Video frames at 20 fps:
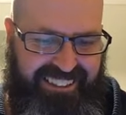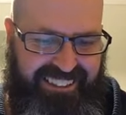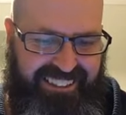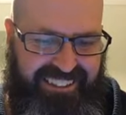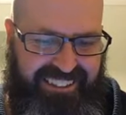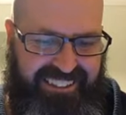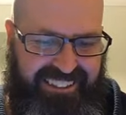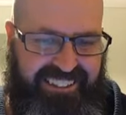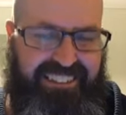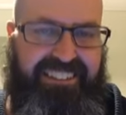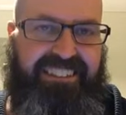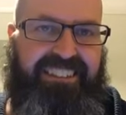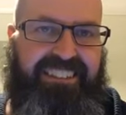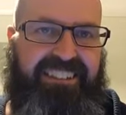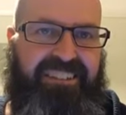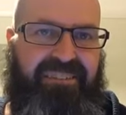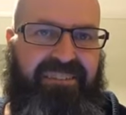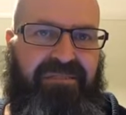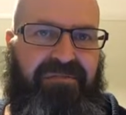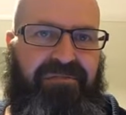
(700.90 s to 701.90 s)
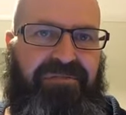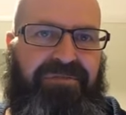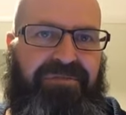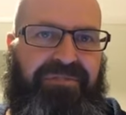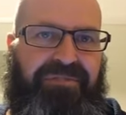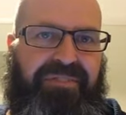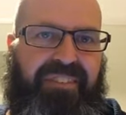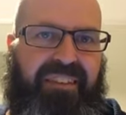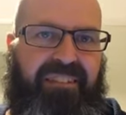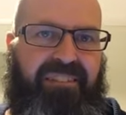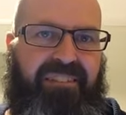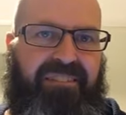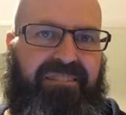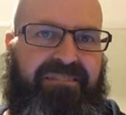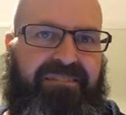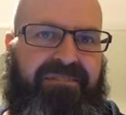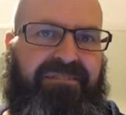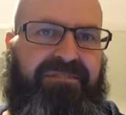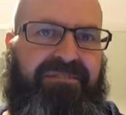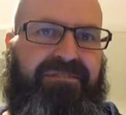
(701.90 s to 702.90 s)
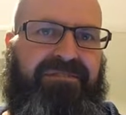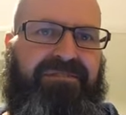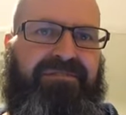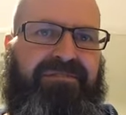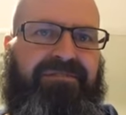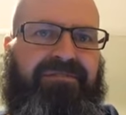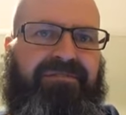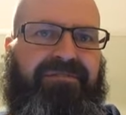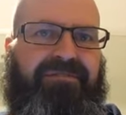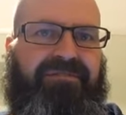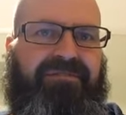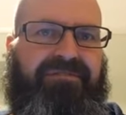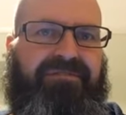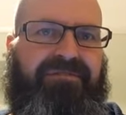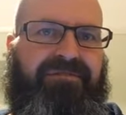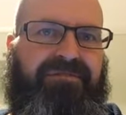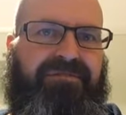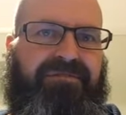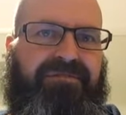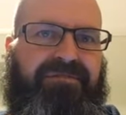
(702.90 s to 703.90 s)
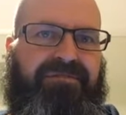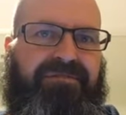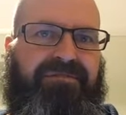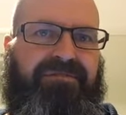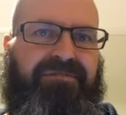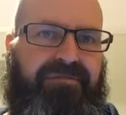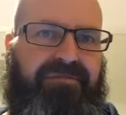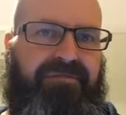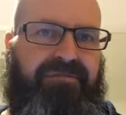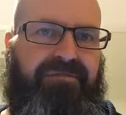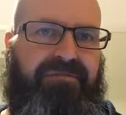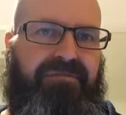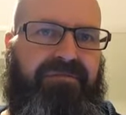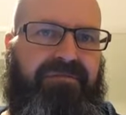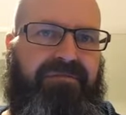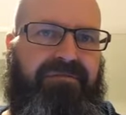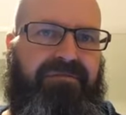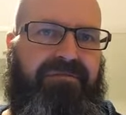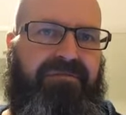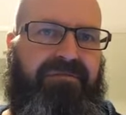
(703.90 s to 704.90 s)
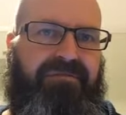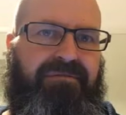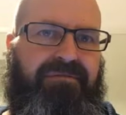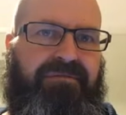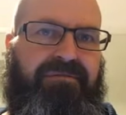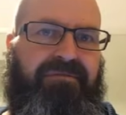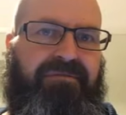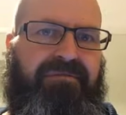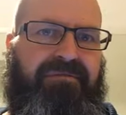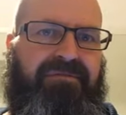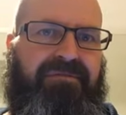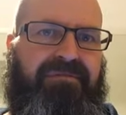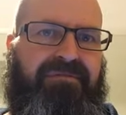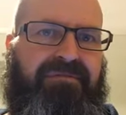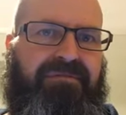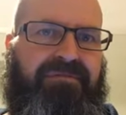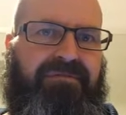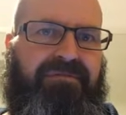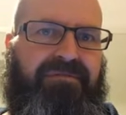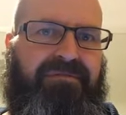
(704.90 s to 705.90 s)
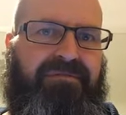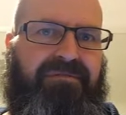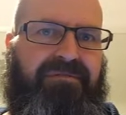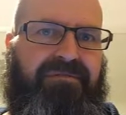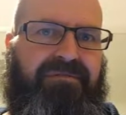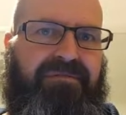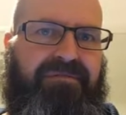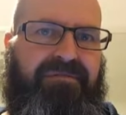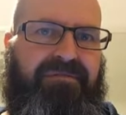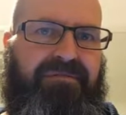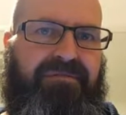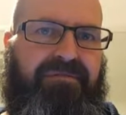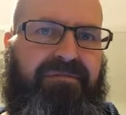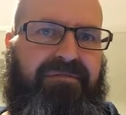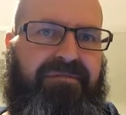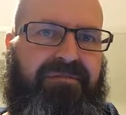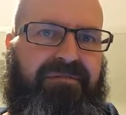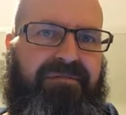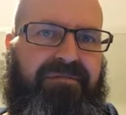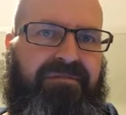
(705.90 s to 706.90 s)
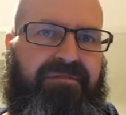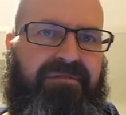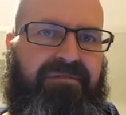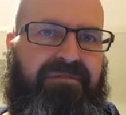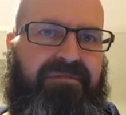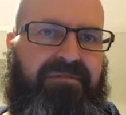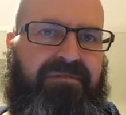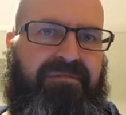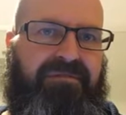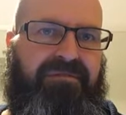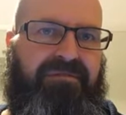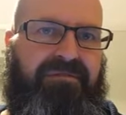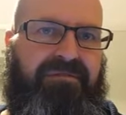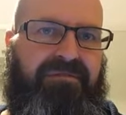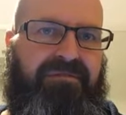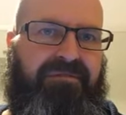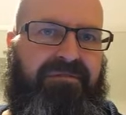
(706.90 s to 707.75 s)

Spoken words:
The person shown says nothing.